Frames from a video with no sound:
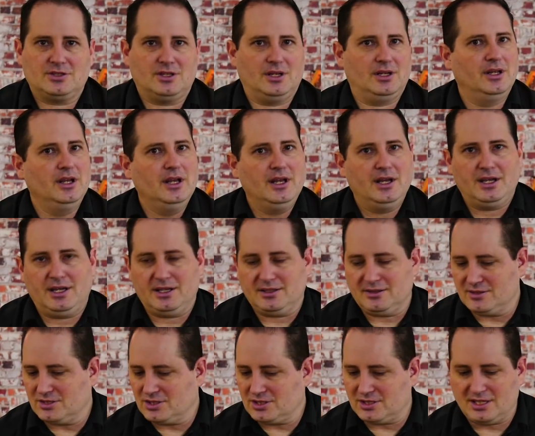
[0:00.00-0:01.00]
and
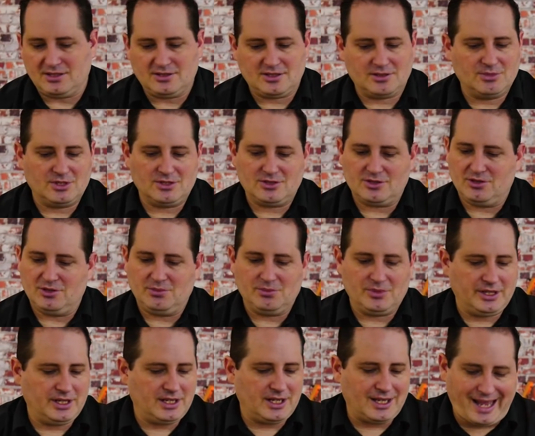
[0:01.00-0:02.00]
it sends them the Zoom
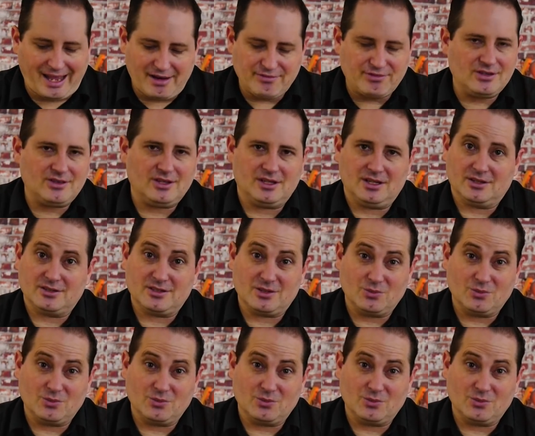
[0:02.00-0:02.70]
link and everything else.